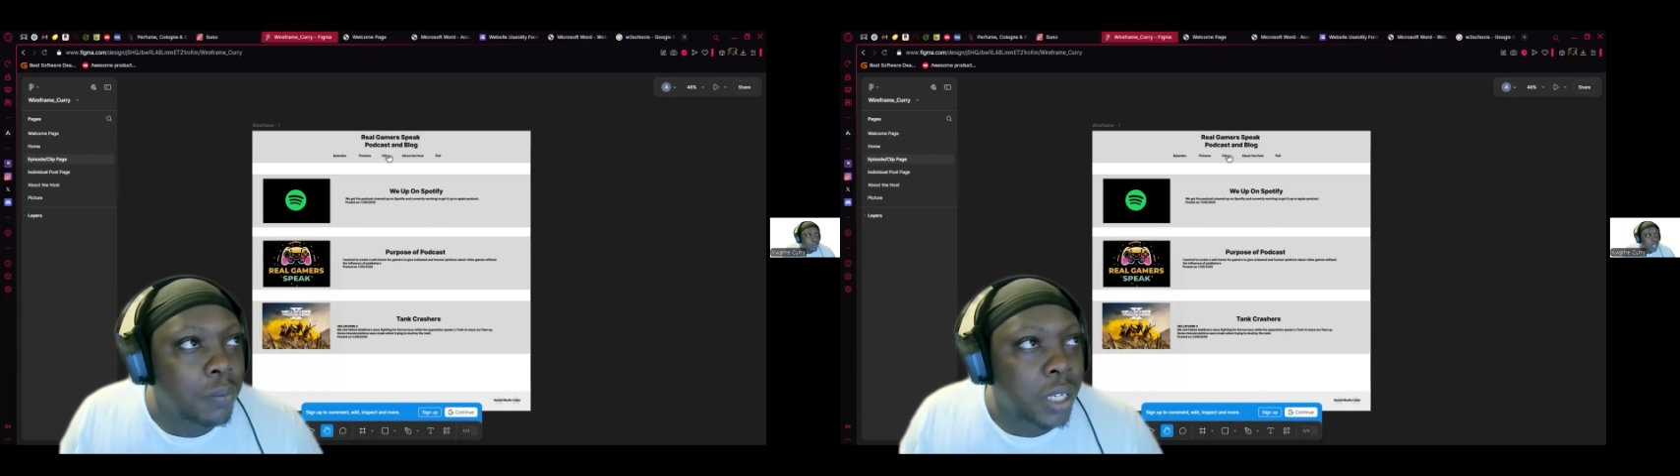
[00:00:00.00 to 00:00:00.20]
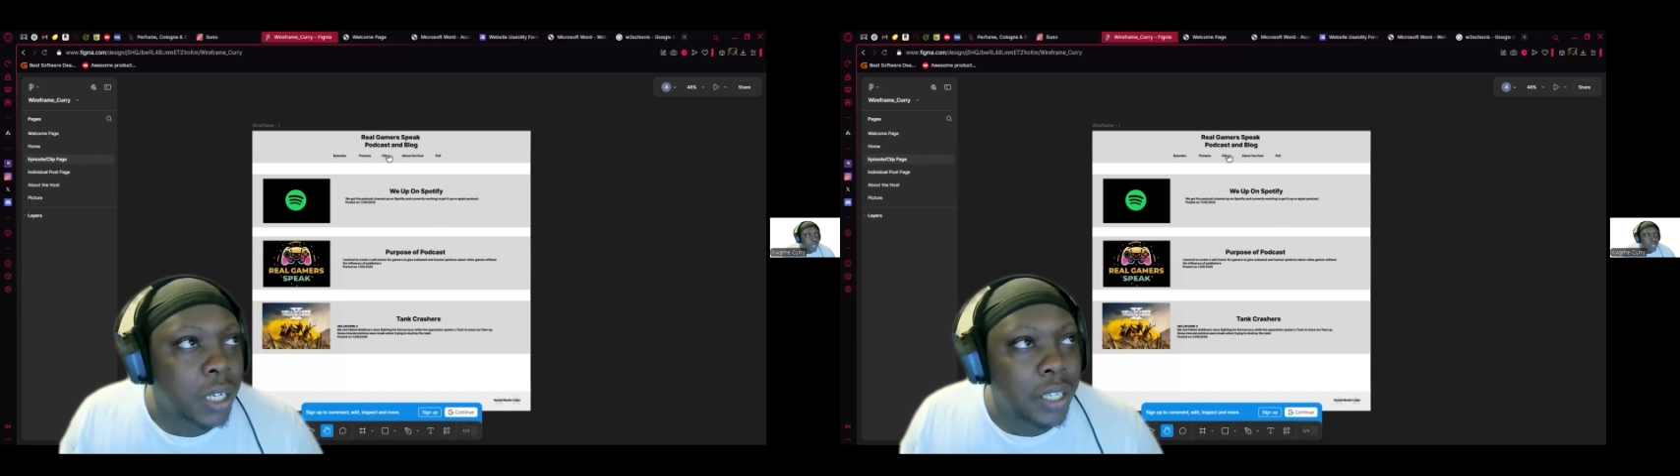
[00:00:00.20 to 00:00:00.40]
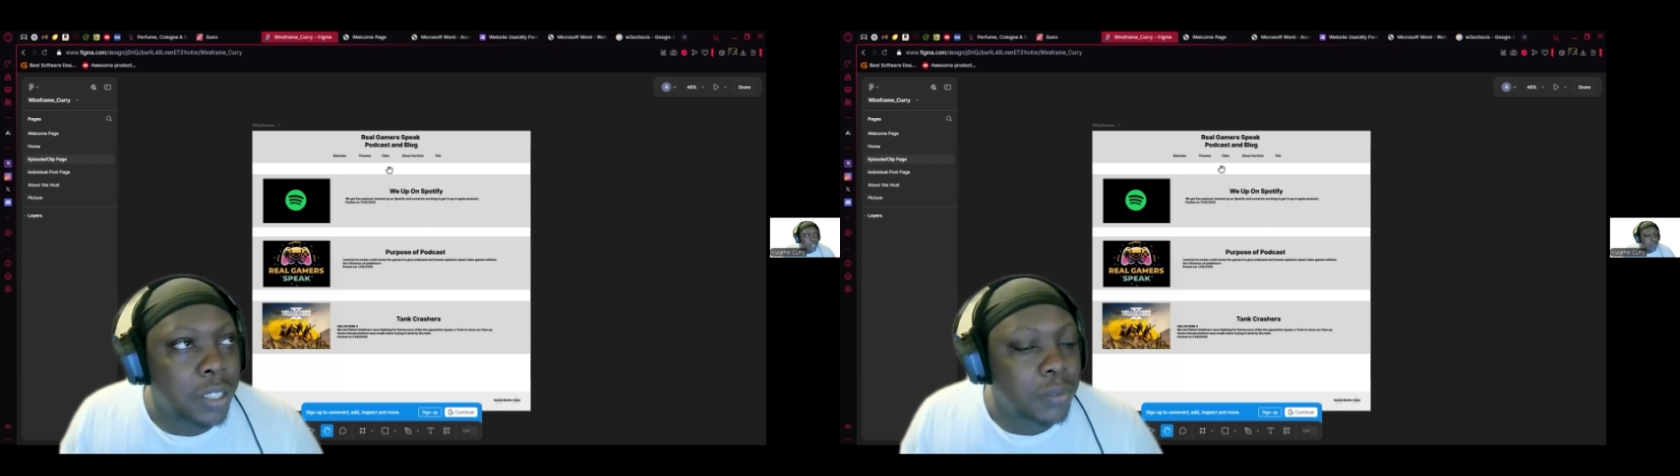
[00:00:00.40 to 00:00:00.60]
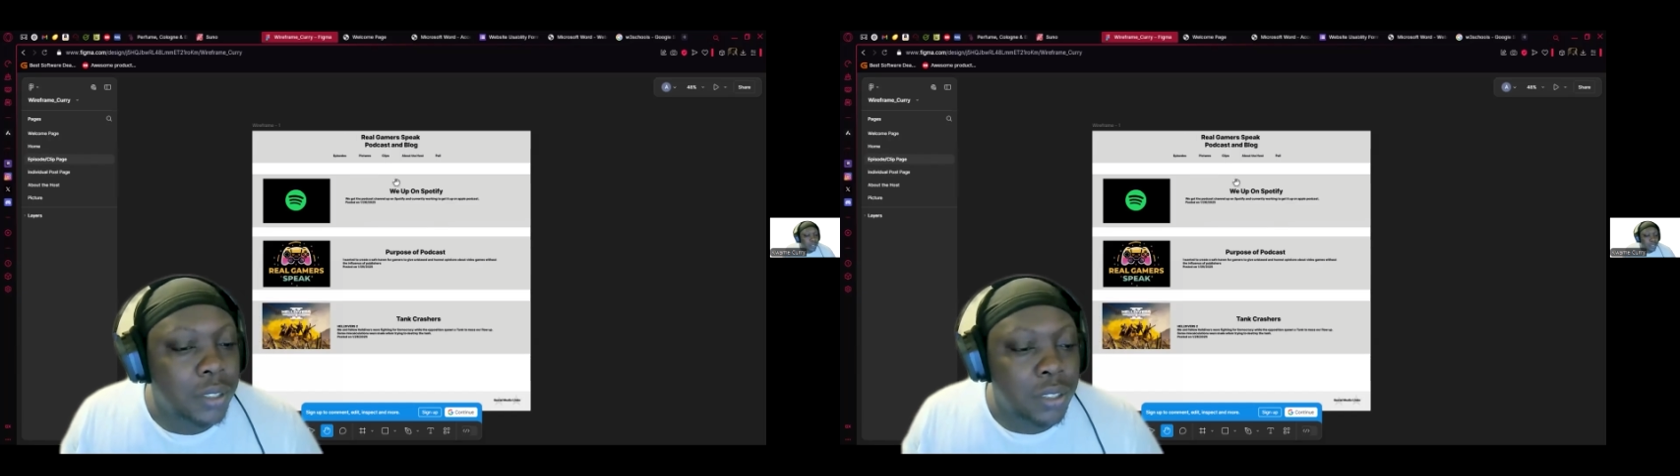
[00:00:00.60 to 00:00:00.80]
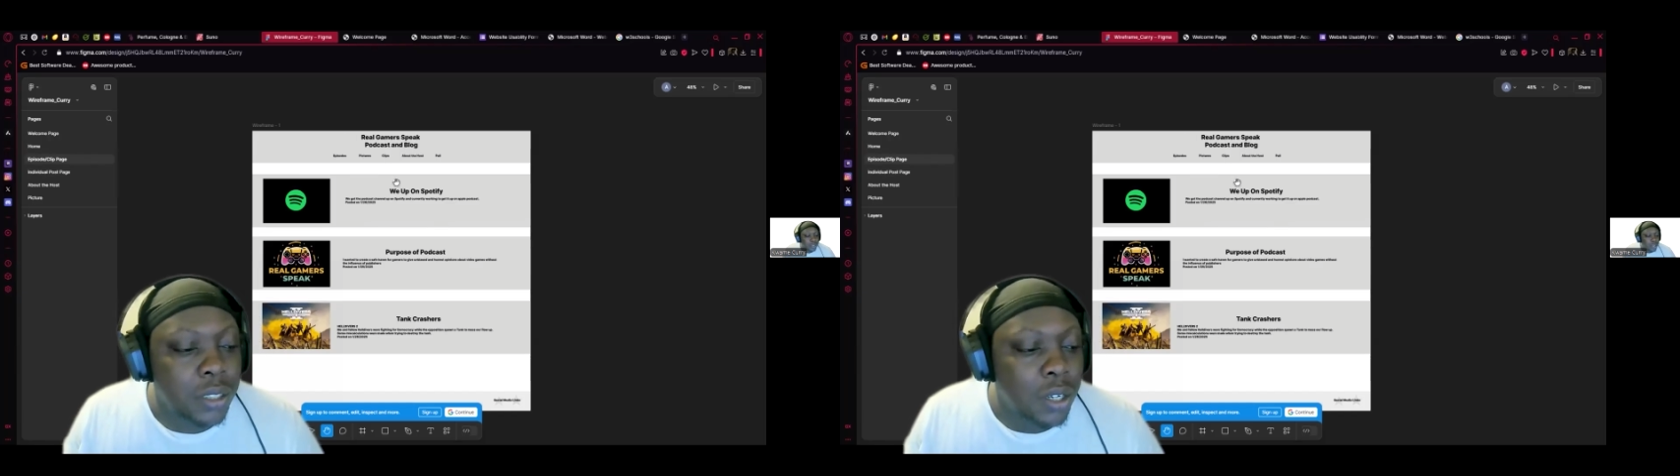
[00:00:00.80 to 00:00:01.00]
the
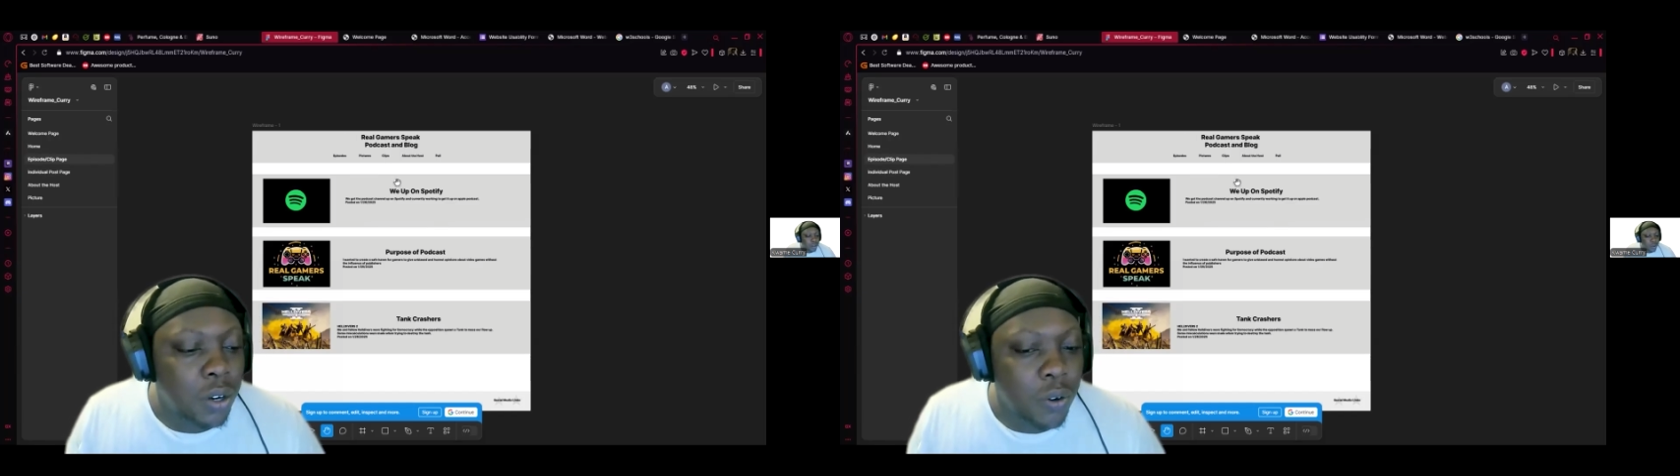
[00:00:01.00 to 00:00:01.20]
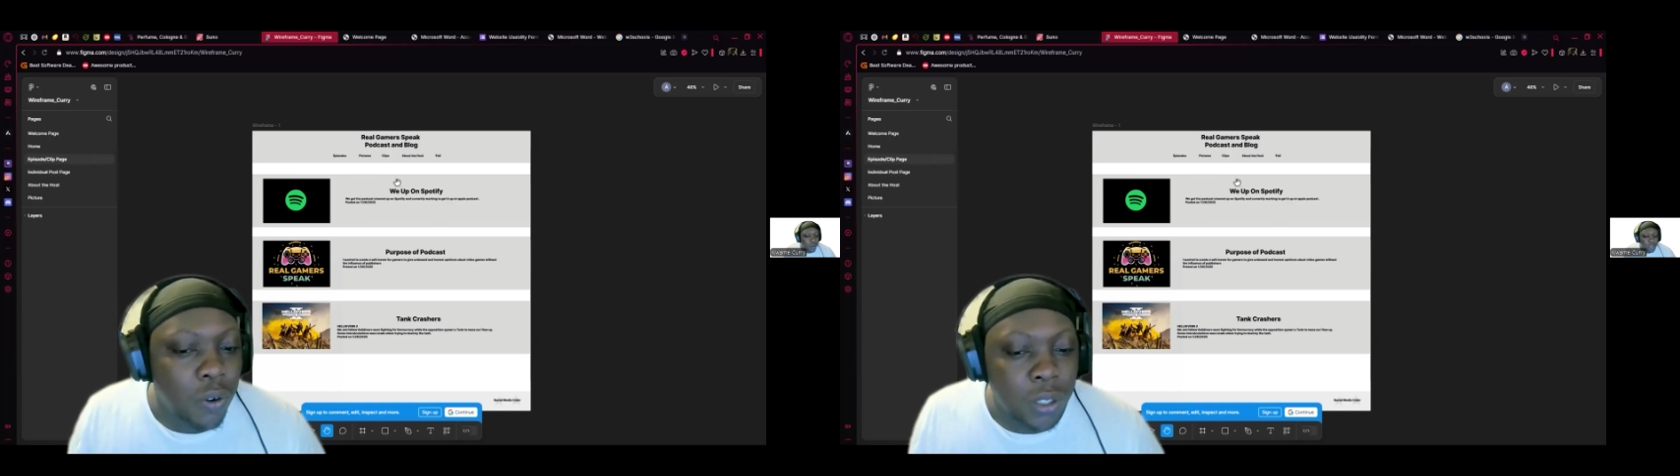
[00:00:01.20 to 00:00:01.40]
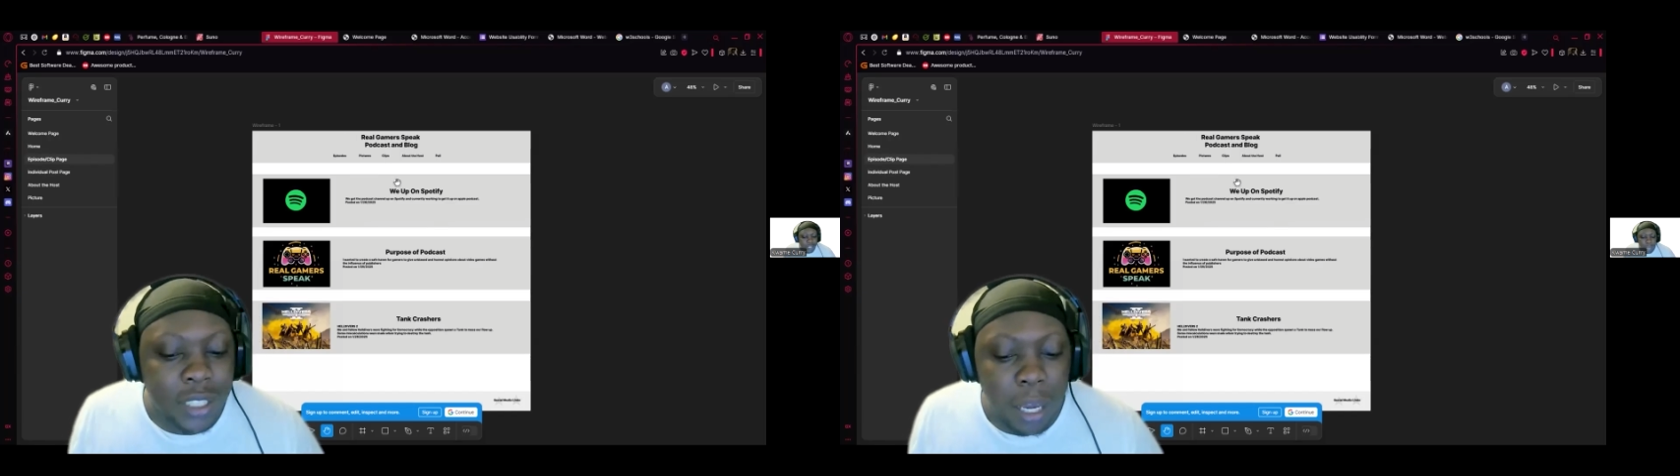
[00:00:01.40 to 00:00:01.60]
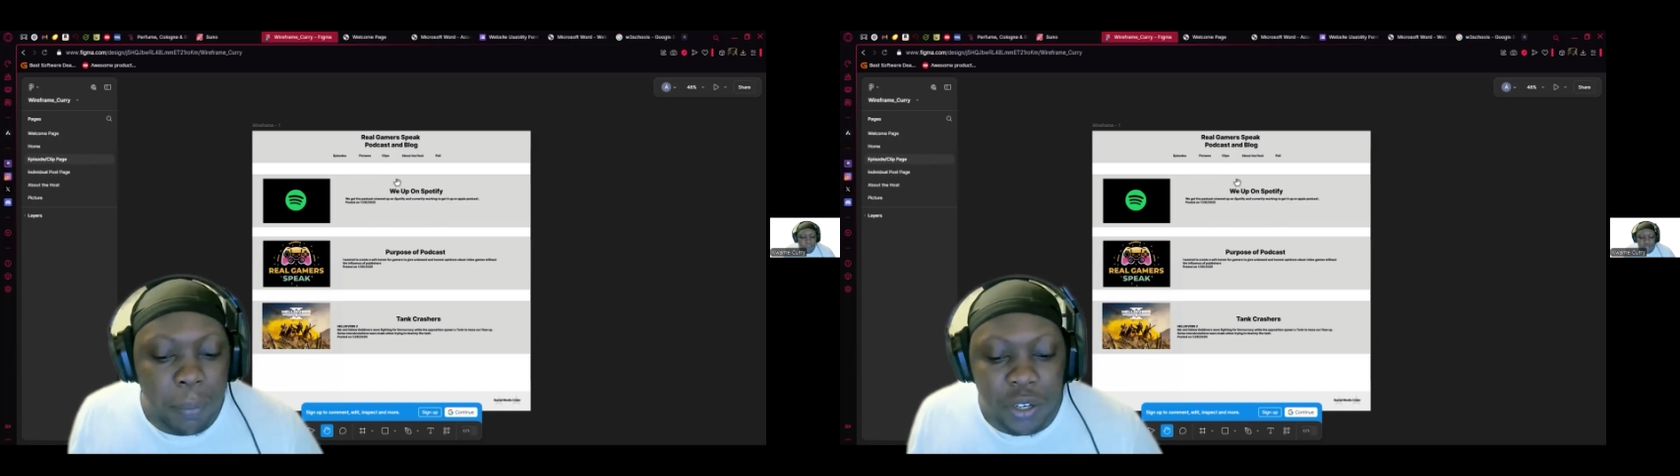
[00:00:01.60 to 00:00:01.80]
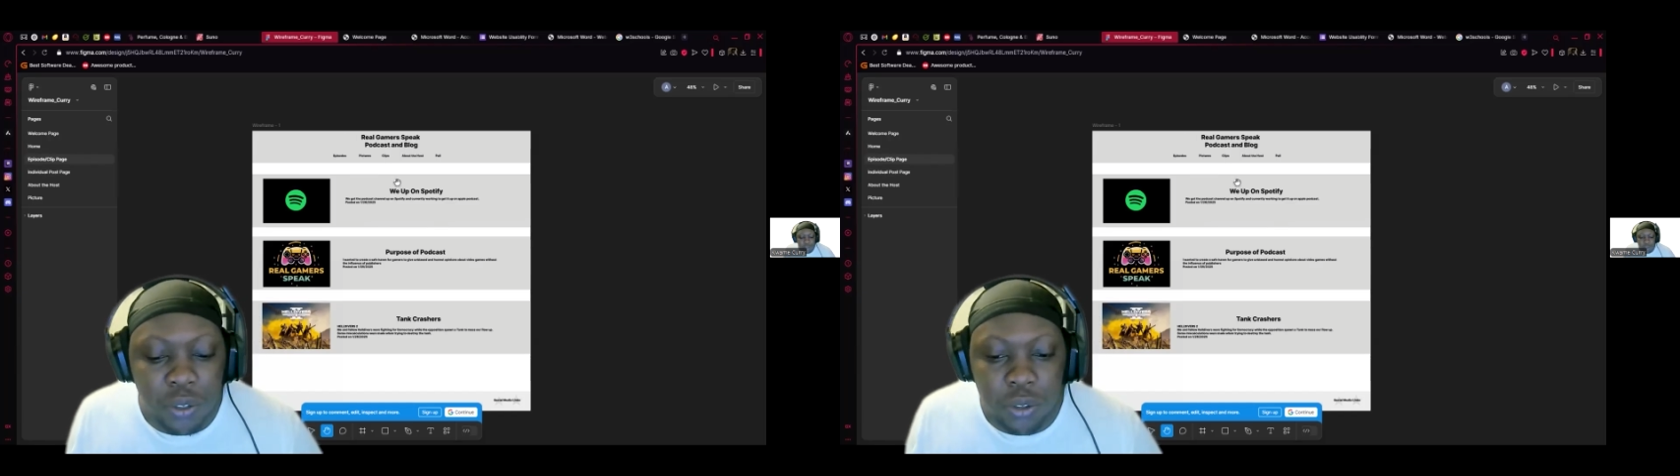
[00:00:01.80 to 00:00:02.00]
clips or type
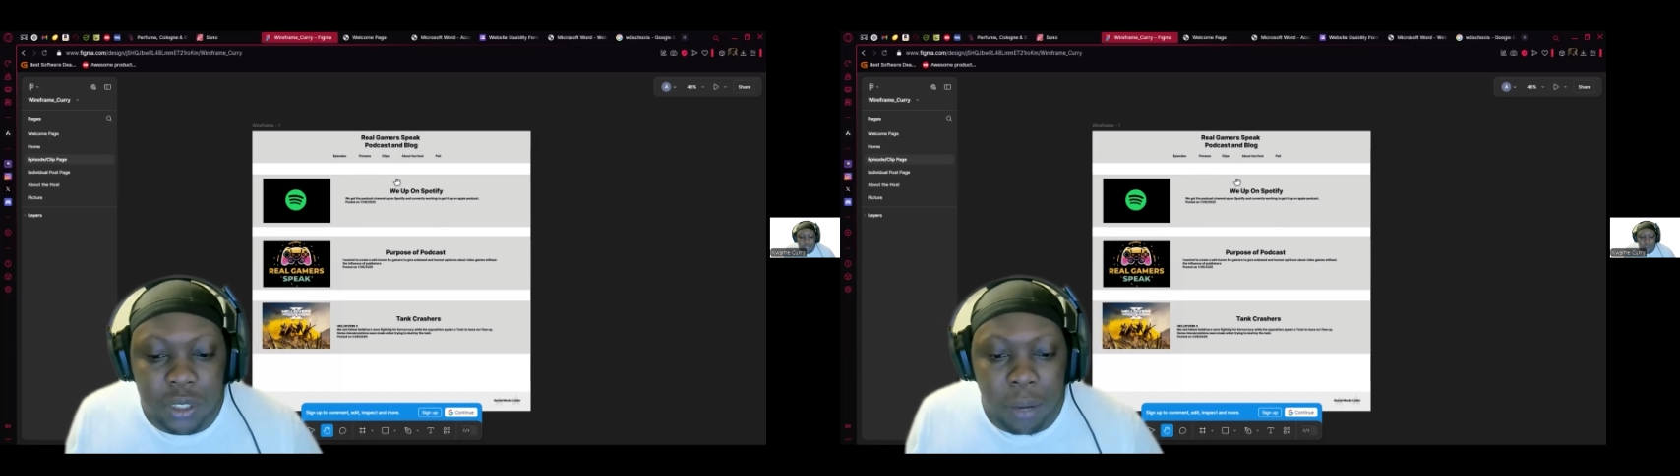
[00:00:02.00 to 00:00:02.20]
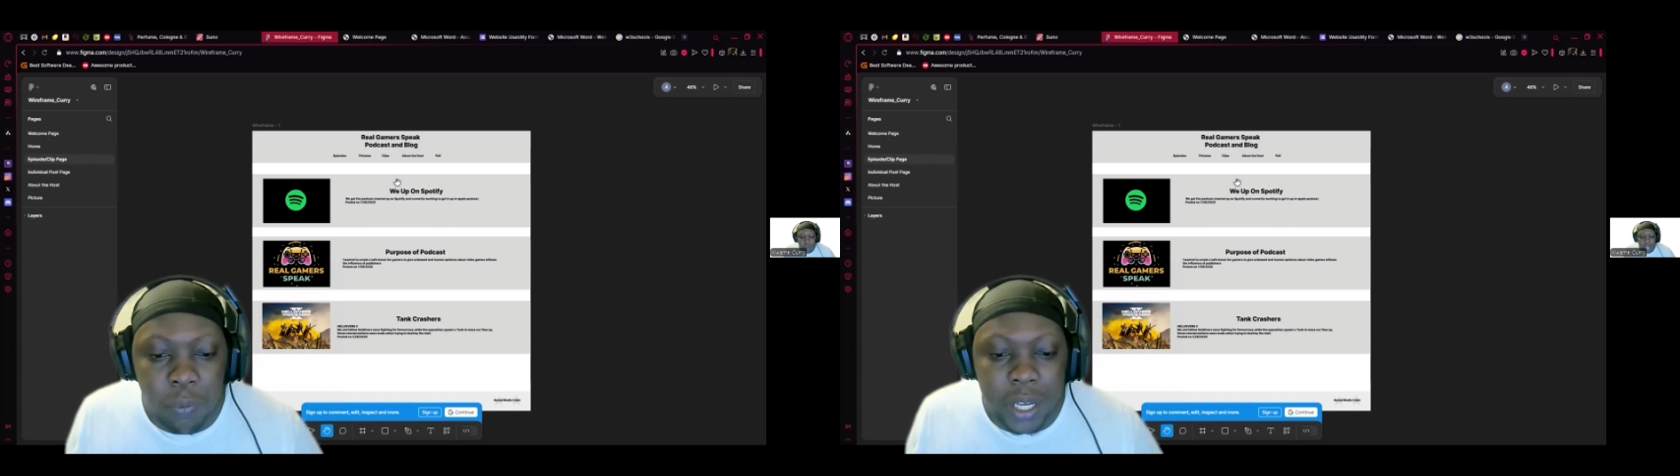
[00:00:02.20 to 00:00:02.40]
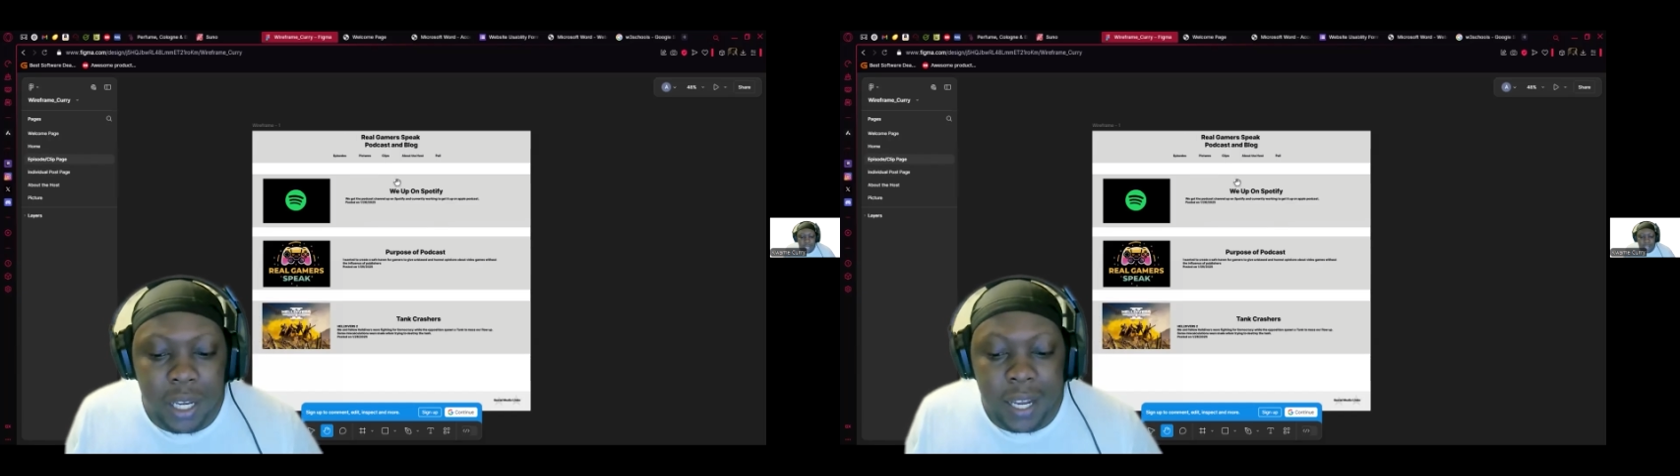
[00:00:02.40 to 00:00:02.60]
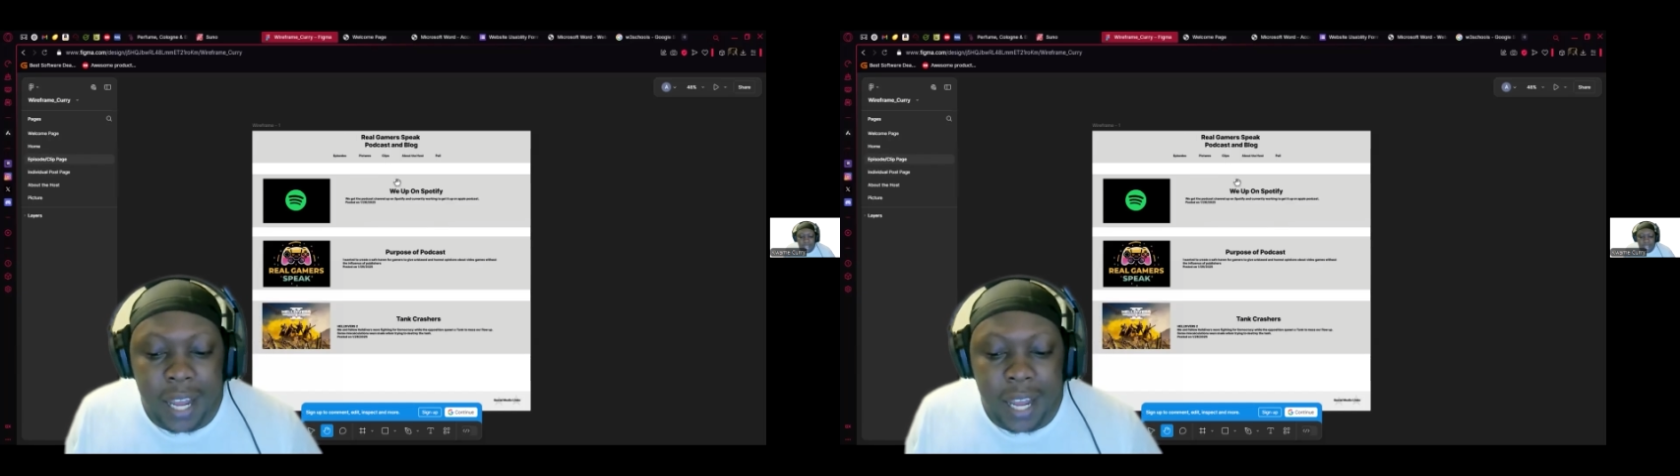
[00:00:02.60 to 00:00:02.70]
of news that we